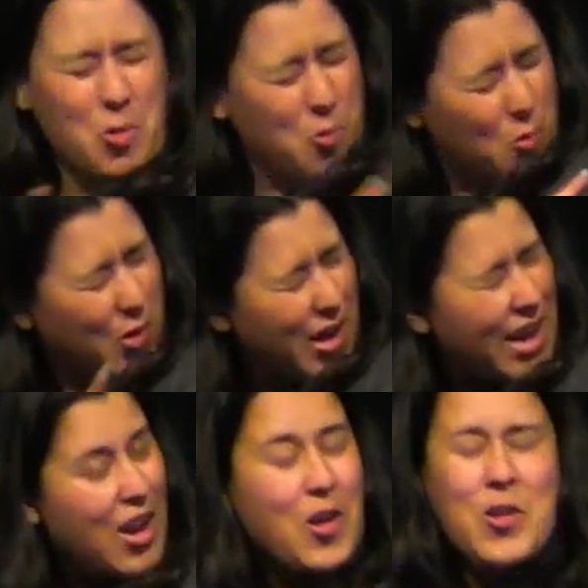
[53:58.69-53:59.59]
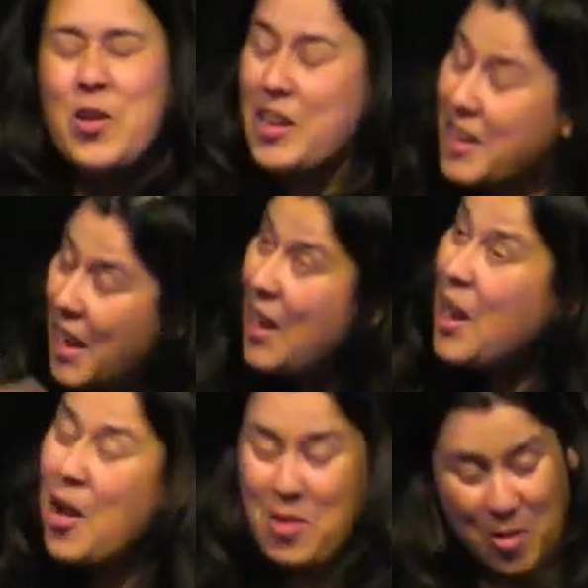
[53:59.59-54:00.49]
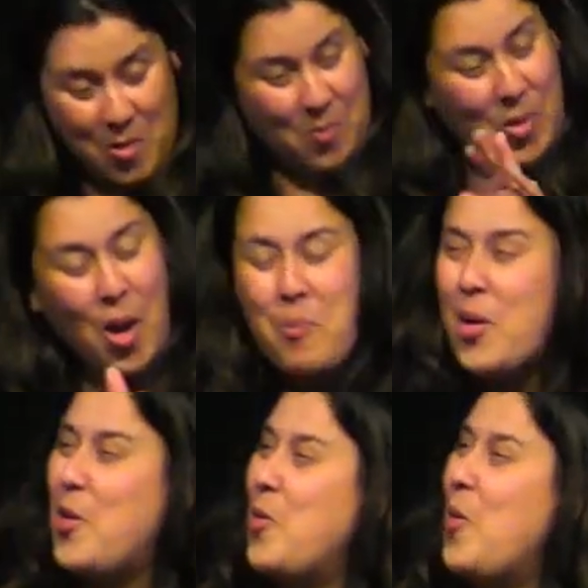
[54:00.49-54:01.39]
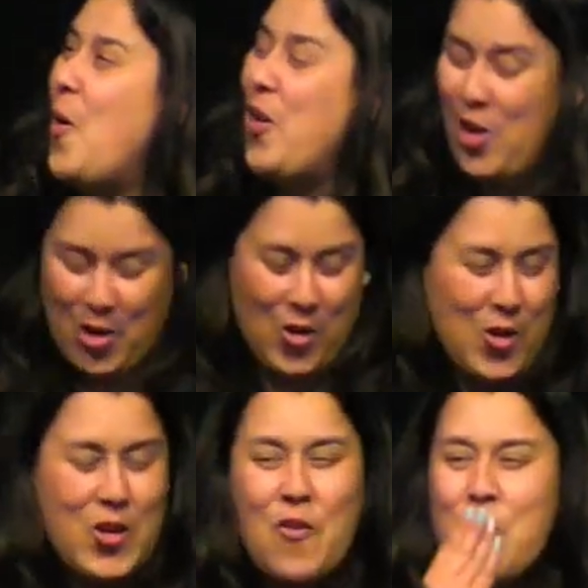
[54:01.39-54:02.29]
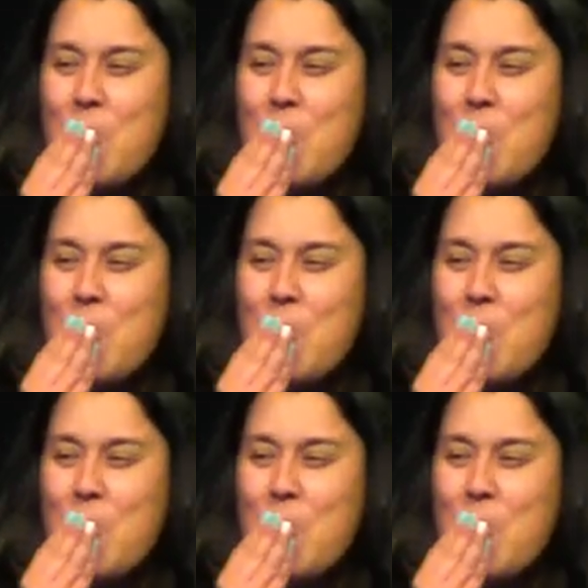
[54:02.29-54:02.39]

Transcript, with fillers: Good morning, Lord. I'm